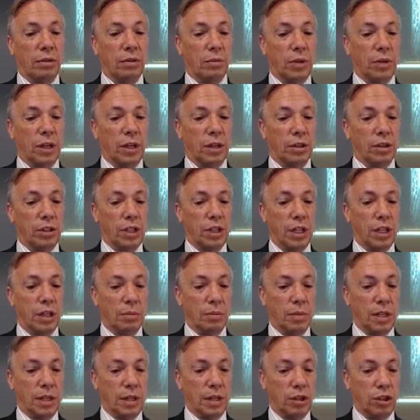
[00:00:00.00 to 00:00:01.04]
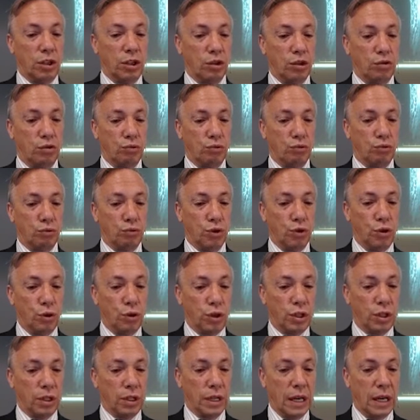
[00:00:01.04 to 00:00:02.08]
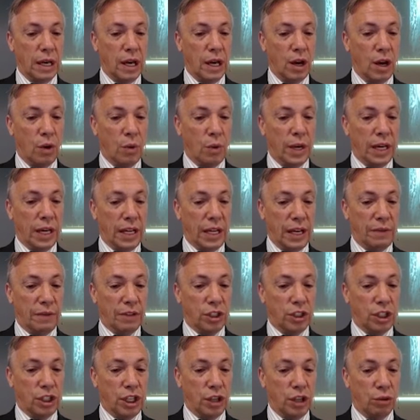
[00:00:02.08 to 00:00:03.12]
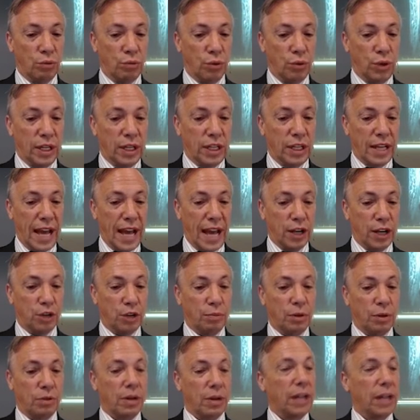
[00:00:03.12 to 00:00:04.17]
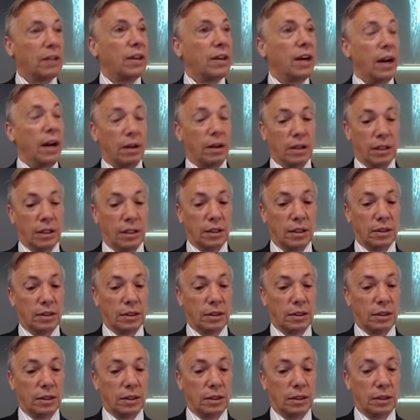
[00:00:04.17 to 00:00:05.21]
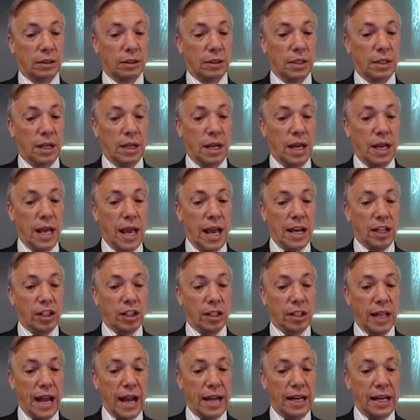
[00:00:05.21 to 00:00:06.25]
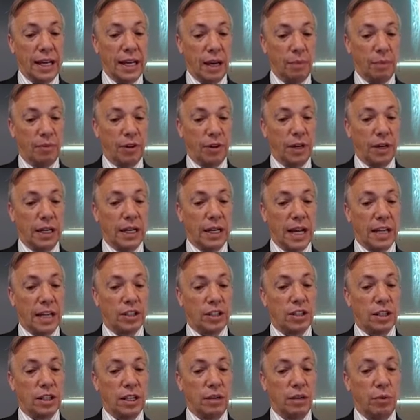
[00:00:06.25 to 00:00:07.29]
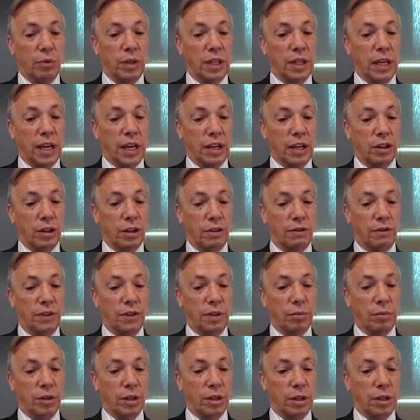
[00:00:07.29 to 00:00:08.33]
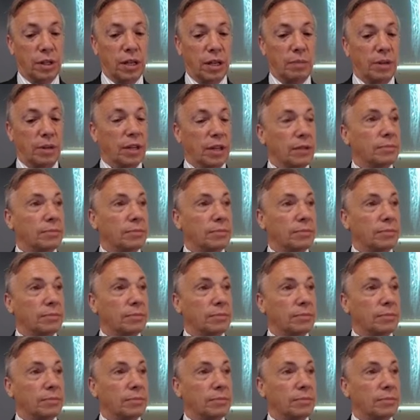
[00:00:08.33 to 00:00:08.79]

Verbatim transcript: We can see the meniscus root. We can even see the root attachment right there. And it's lining up very nicely with the edge of the femur and the tibia.